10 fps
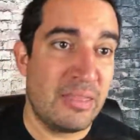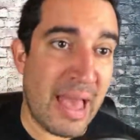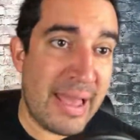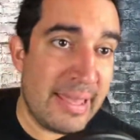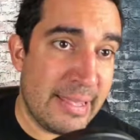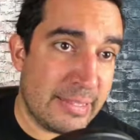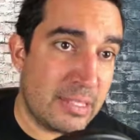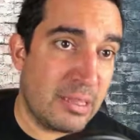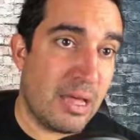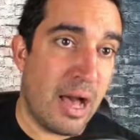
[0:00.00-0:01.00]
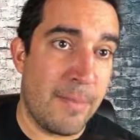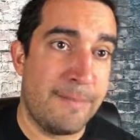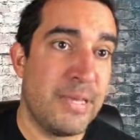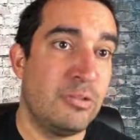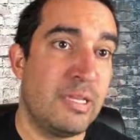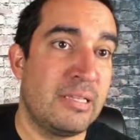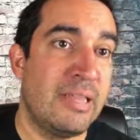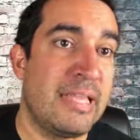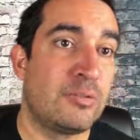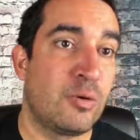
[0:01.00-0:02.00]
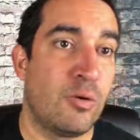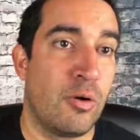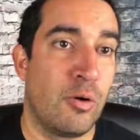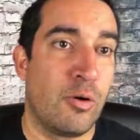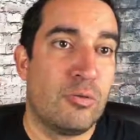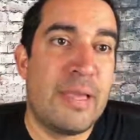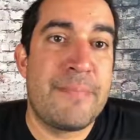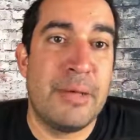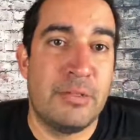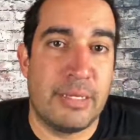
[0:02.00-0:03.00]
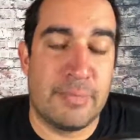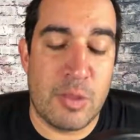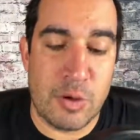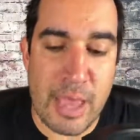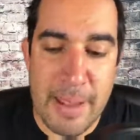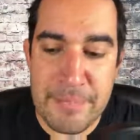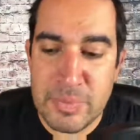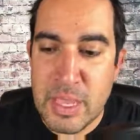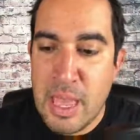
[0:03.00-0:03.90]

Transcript: That is building links or link building. Okay.